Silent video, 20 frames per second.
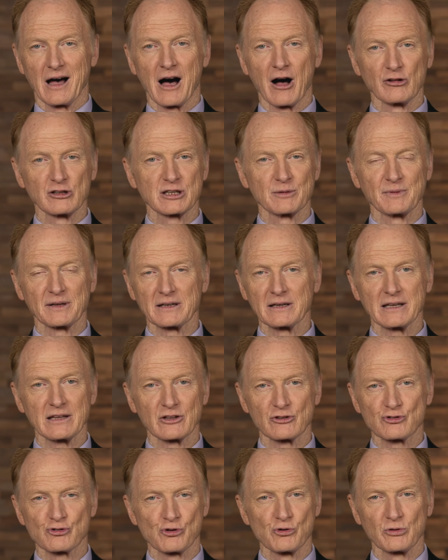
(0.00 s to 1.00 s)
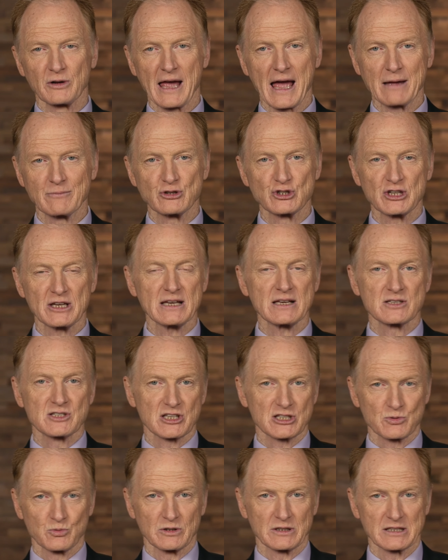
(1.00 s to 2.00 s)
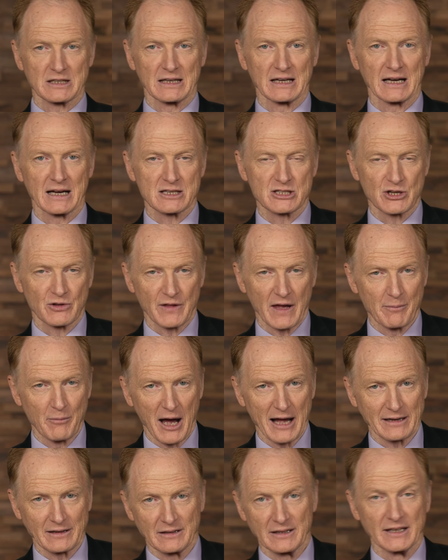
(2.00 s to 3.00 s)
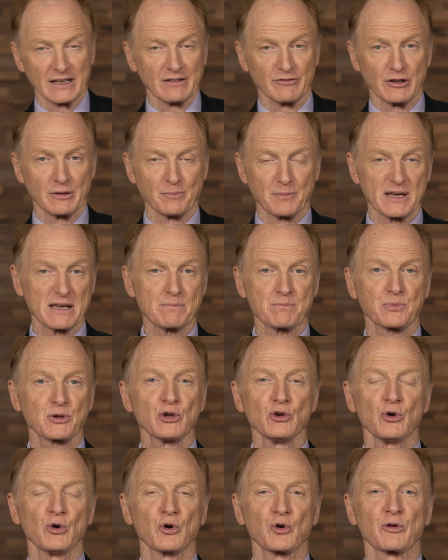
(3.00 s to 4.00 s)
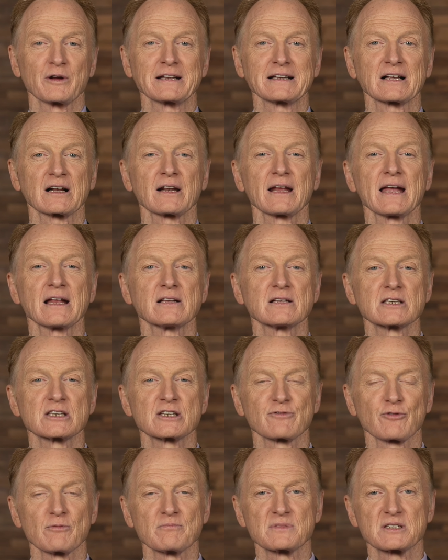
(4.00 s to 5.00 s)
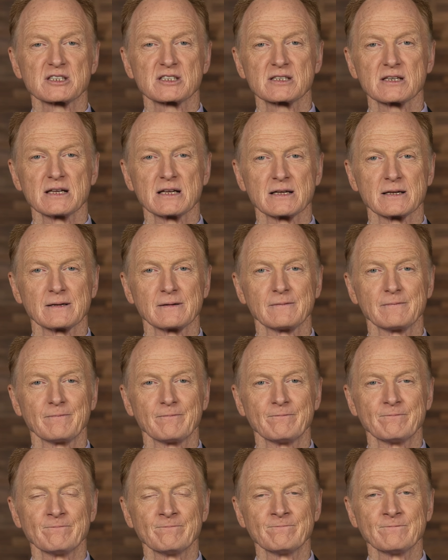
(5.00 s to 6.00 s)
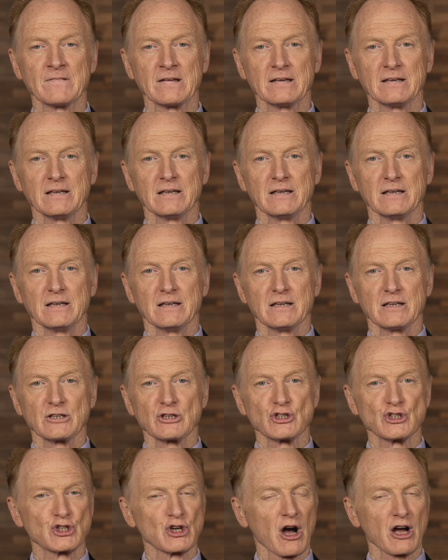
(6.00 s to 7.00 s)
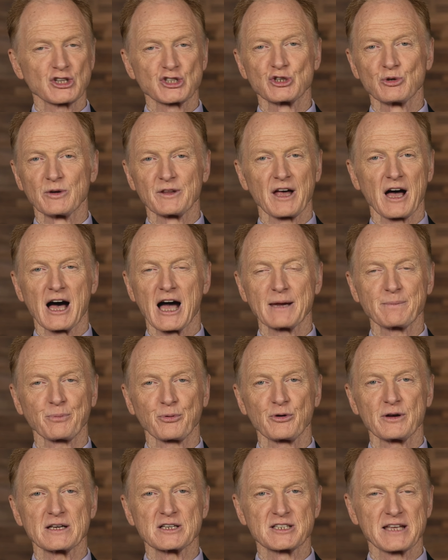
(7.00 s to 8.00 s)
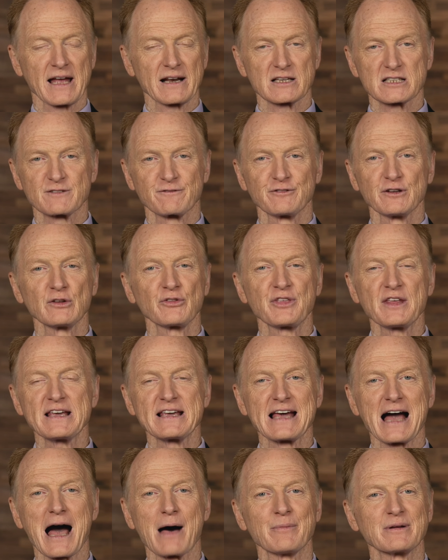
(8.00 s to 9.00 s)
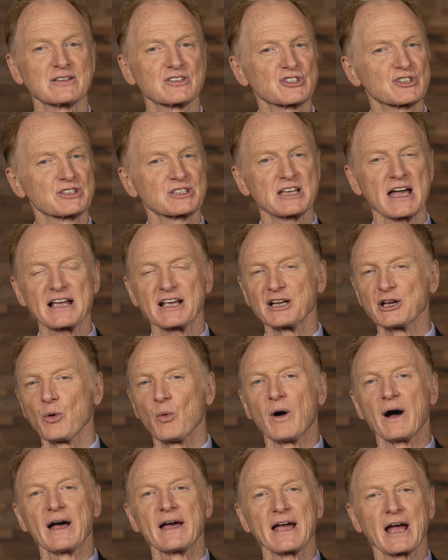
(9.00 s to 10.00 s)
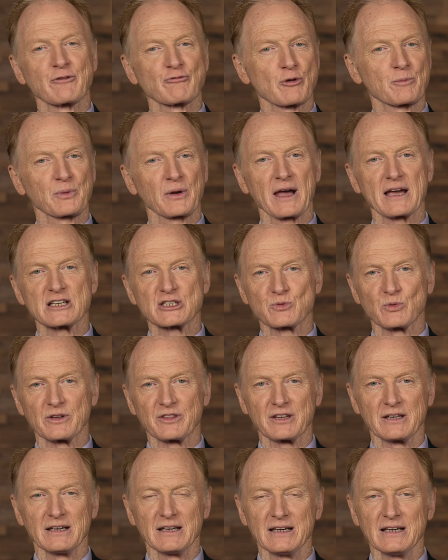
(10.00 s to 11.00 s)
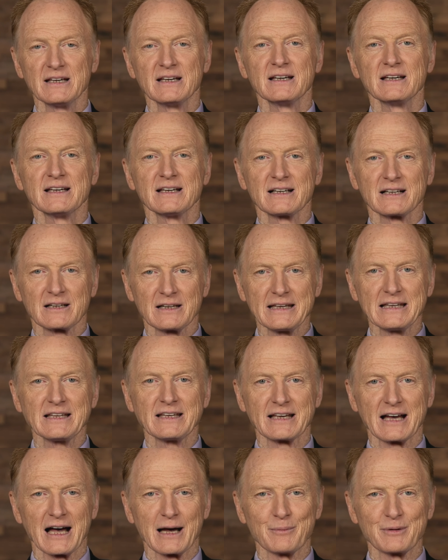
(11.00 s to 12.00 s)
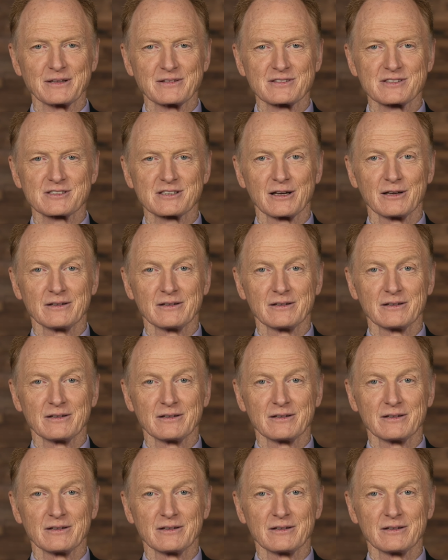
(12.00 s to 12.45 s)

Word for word: Ultimately, the true Lamb Jesus would die so they might live and be pure and cleansed from sin. Joshua the high priest had his filthy garments taken away and replaced with clean garments.